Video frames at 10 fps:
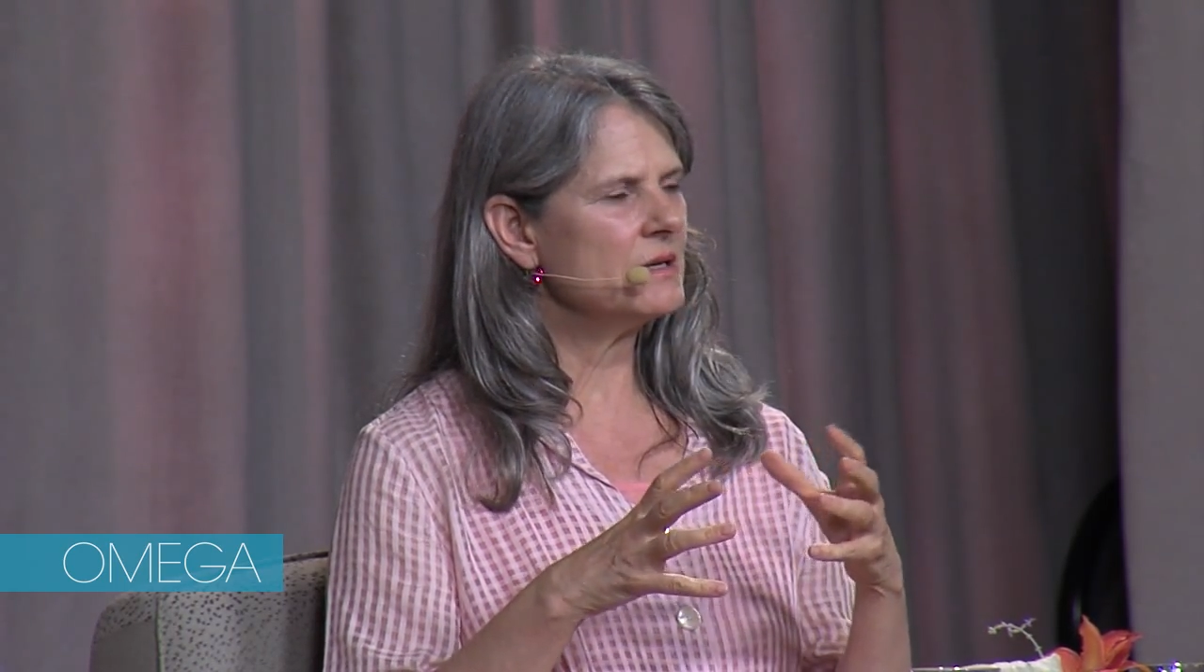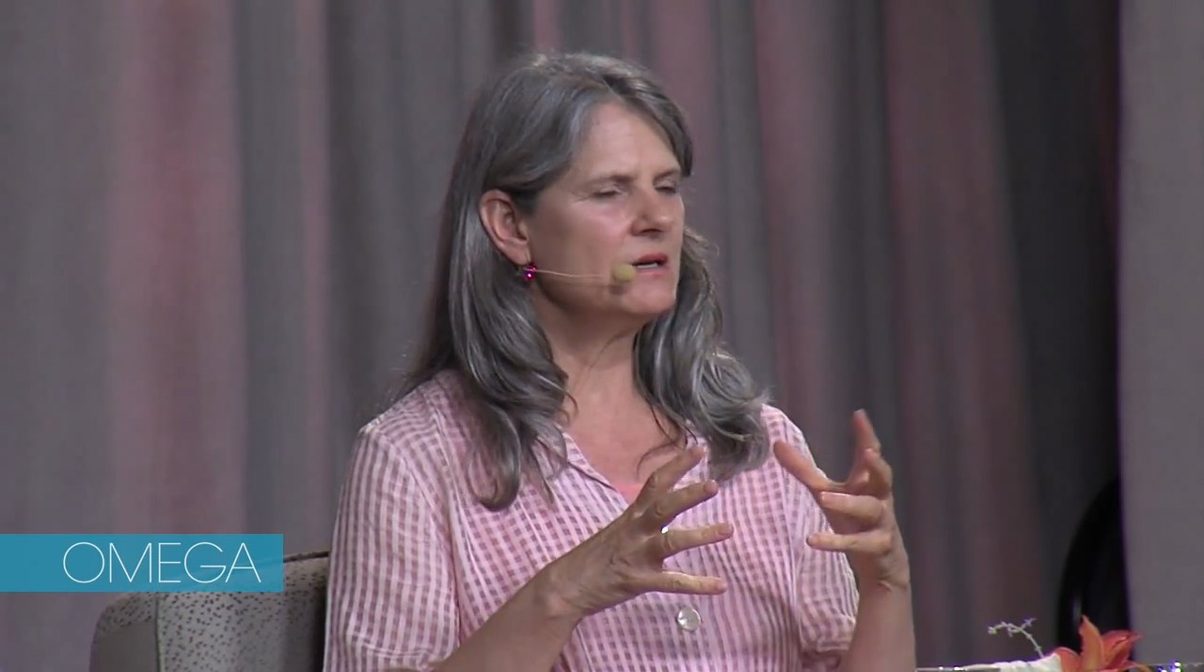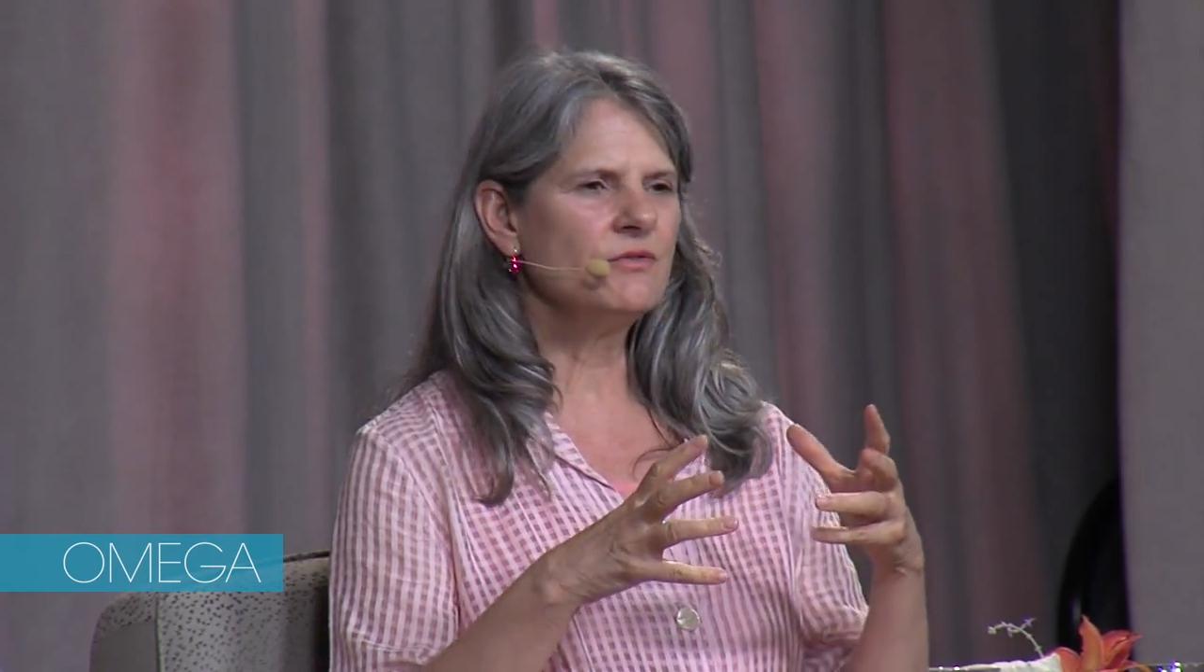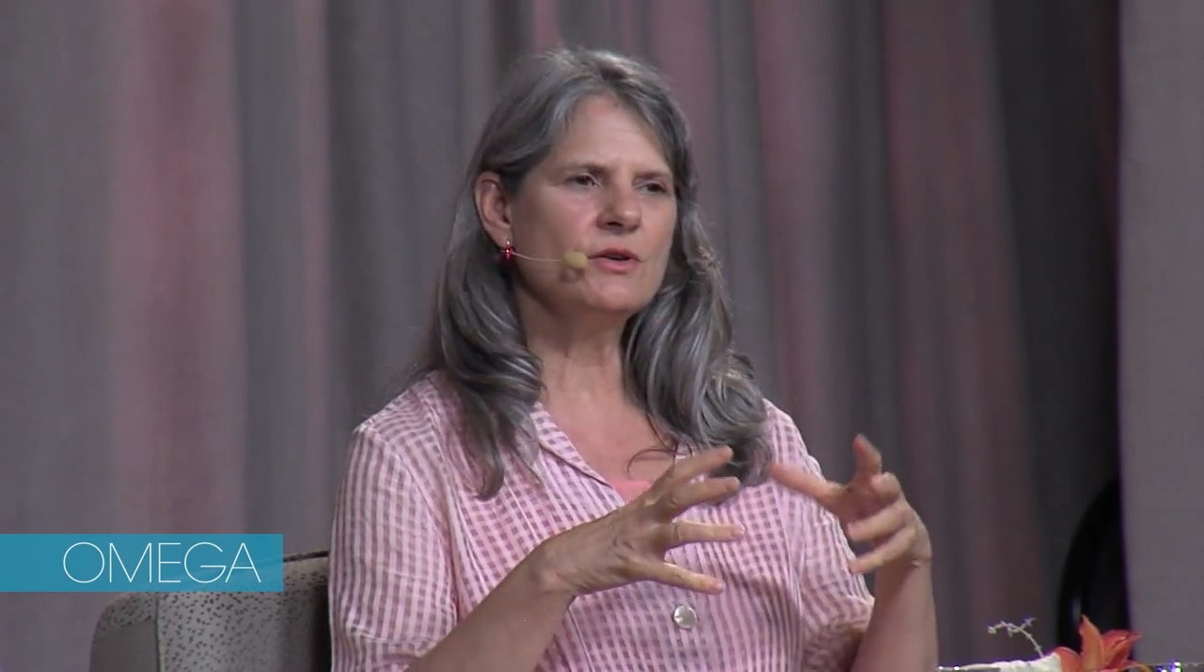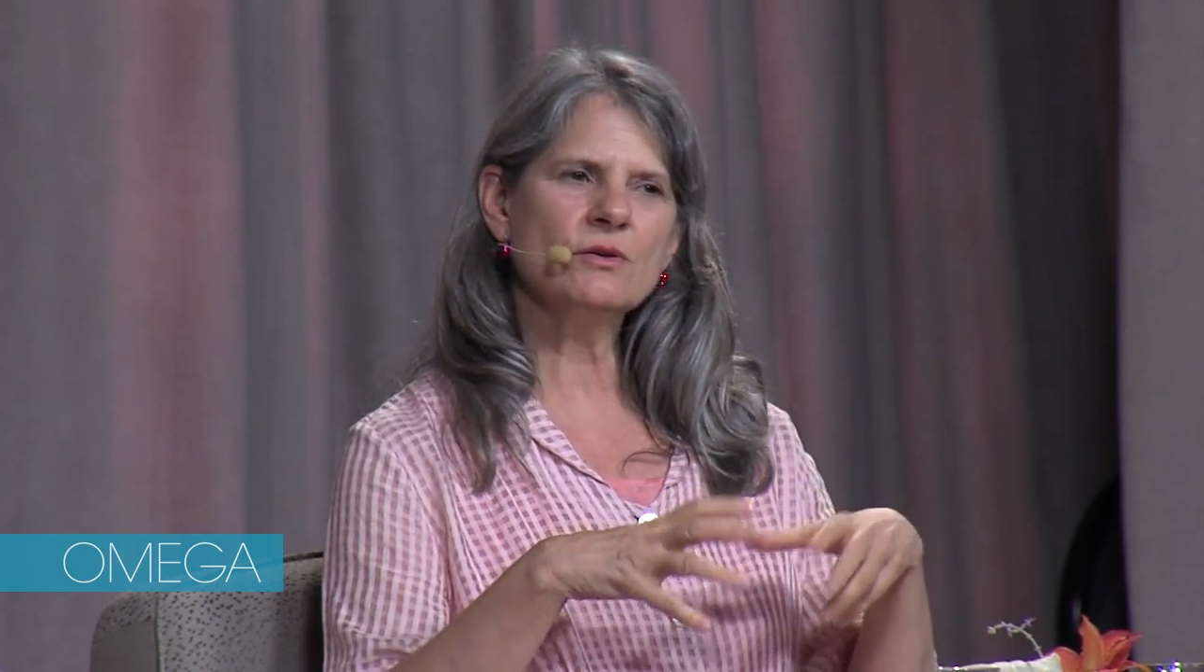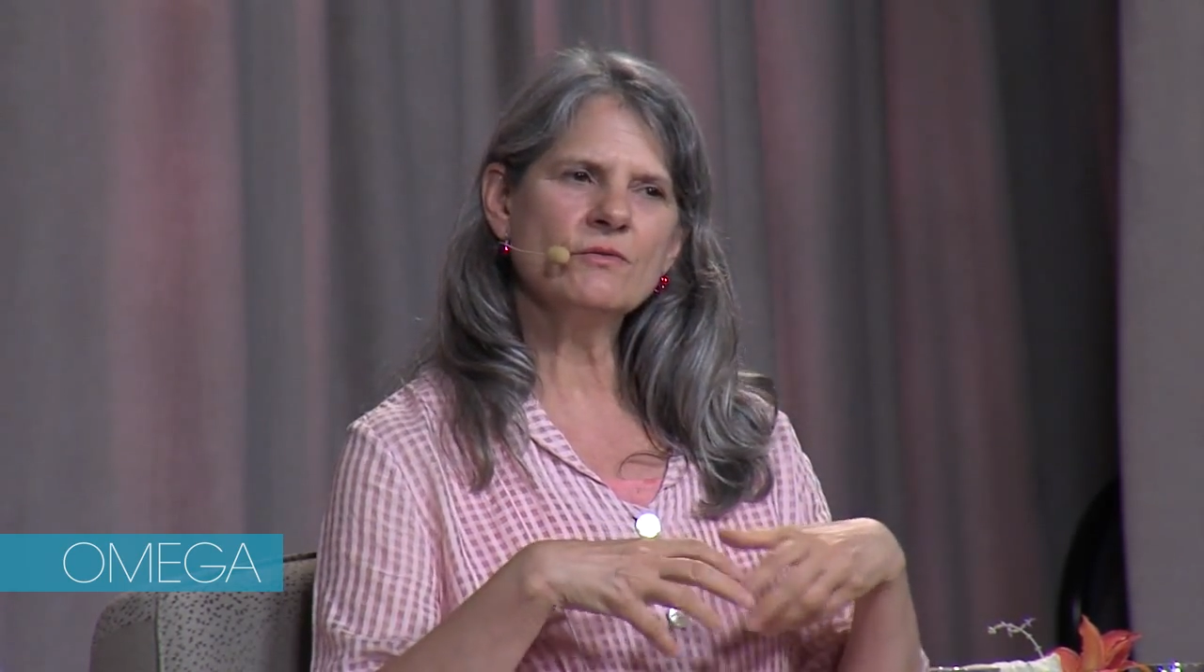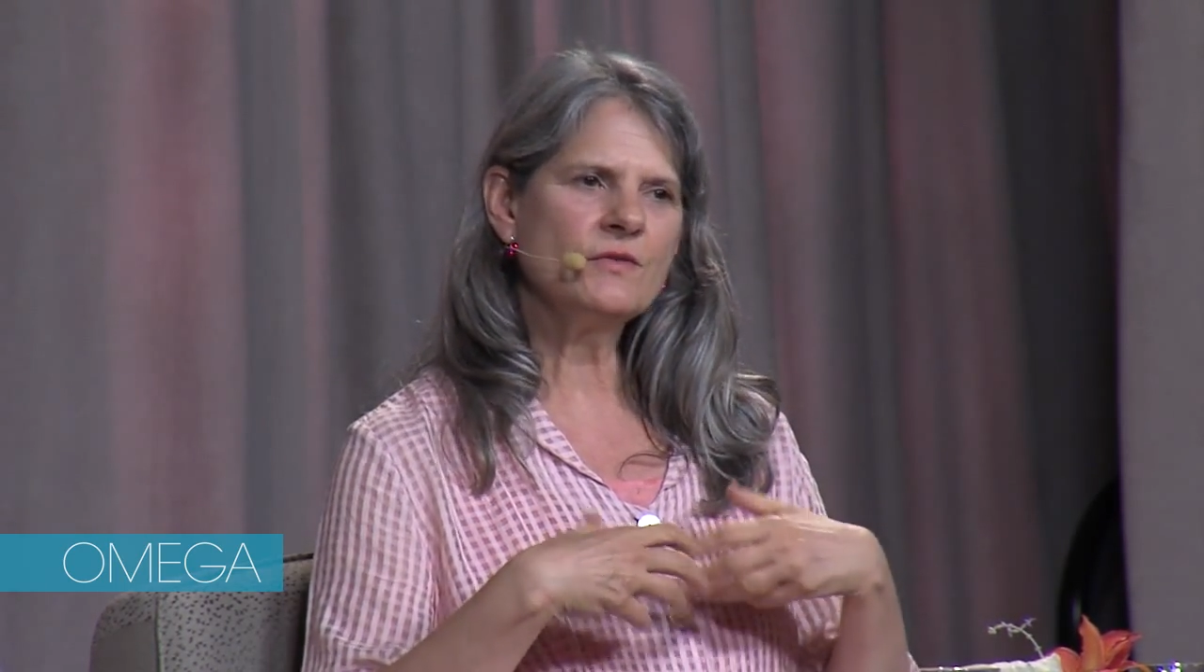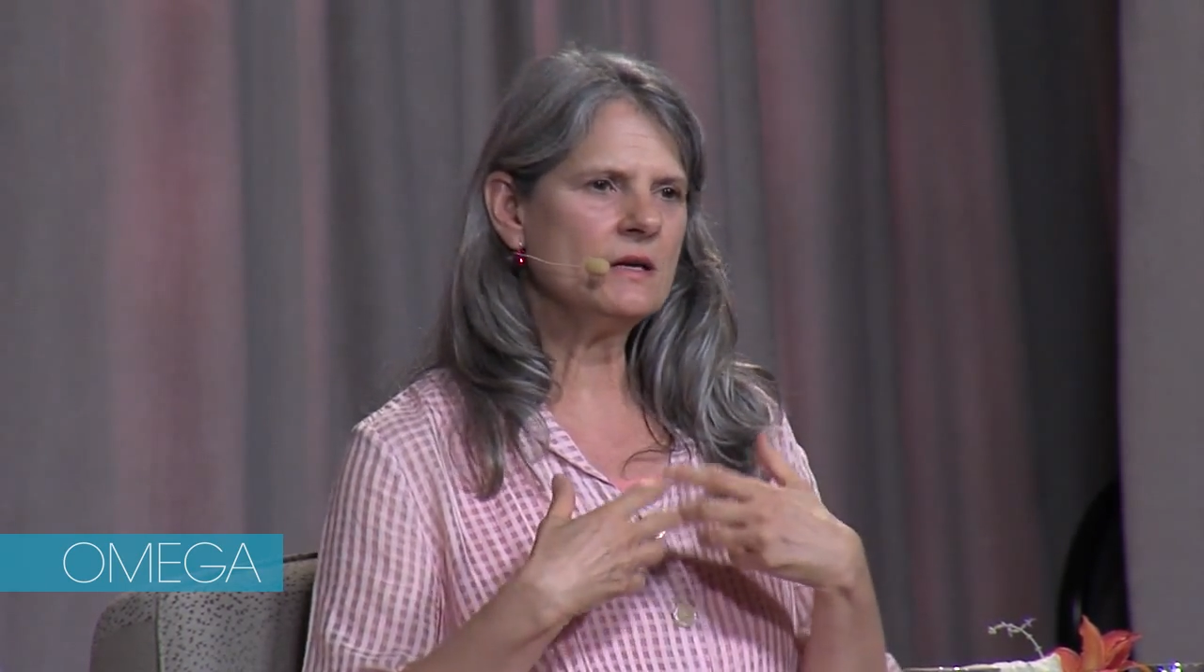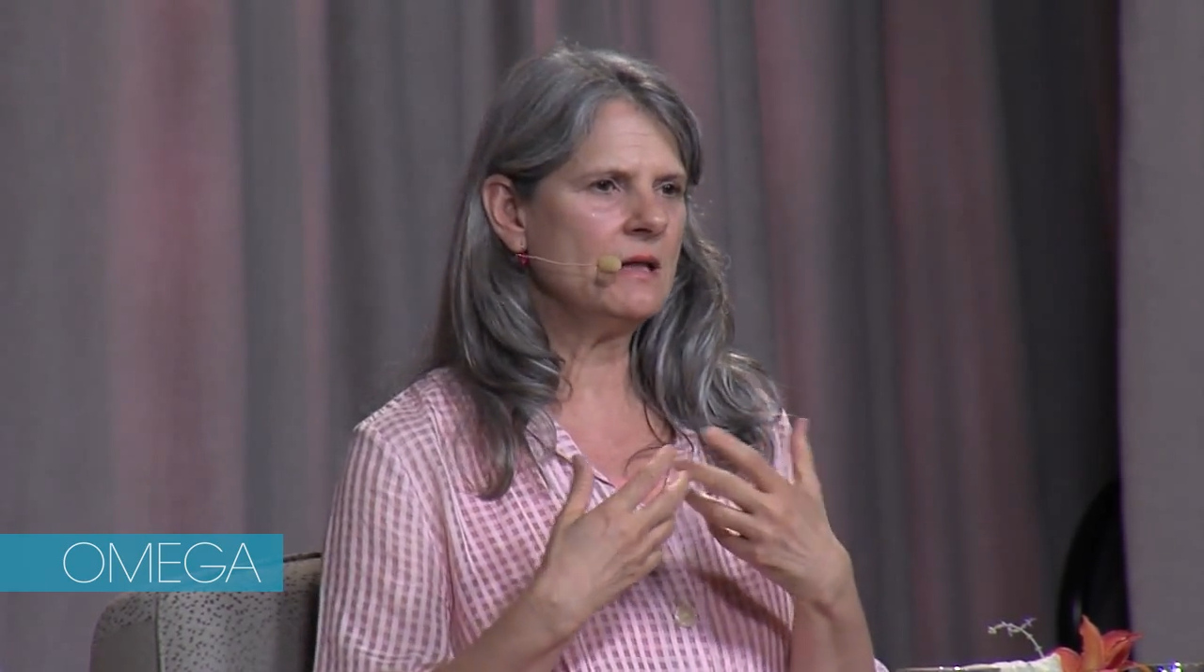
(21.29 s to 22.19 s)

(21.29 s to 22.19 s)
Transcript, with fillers: if you don't feel